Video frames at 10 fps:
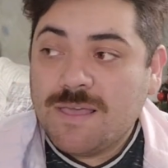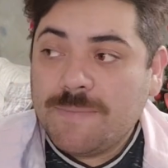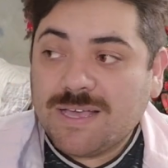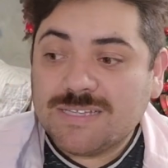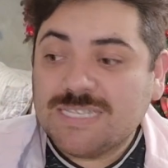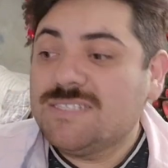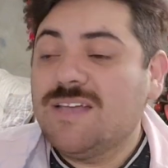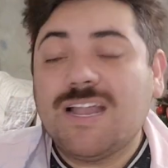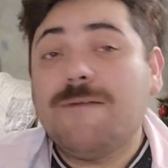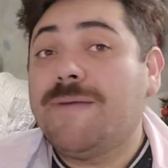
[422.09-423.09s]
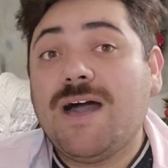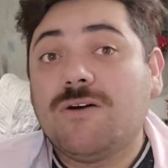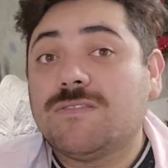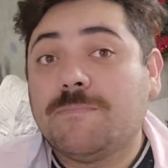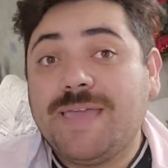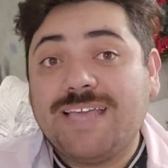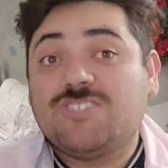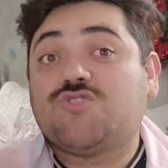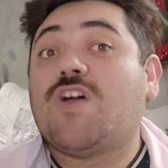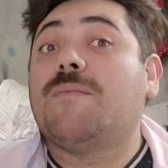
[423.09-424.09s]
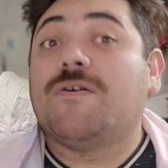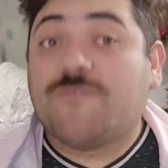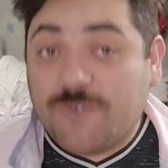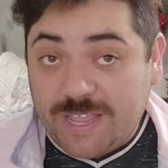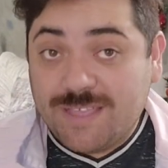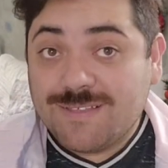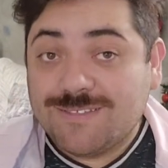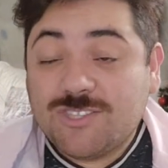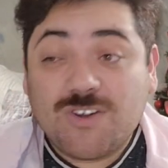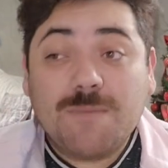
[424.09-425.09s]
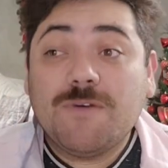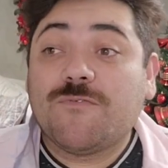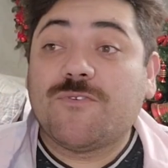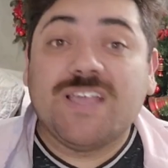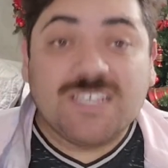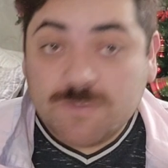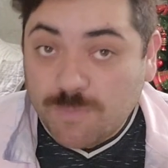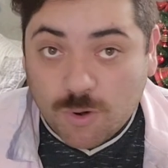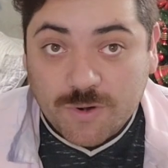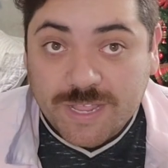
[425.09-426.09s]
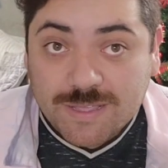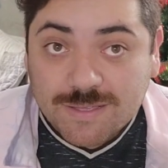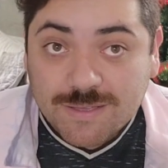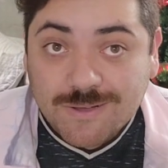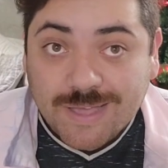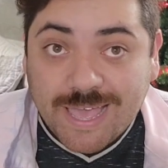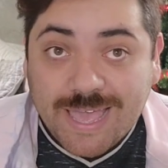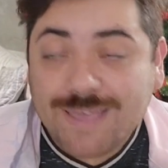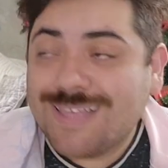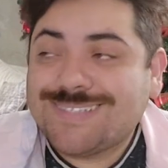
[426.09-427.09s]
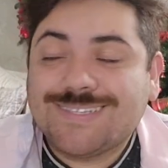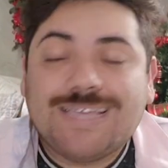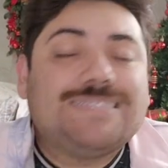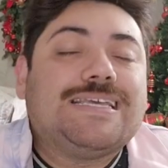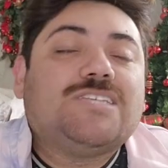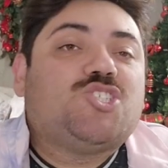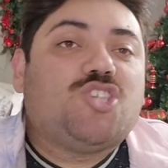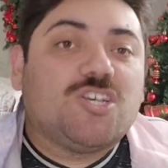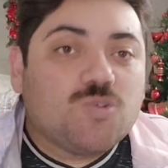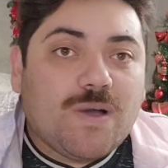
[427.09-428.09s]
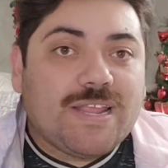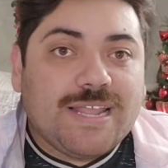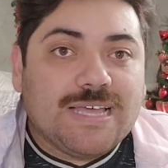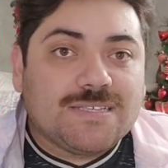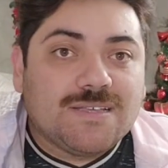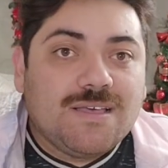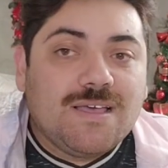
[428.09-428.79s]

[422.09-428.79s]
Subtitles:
Because it's not about being drama-free. Drama-free is boring, okay? It's just what it is.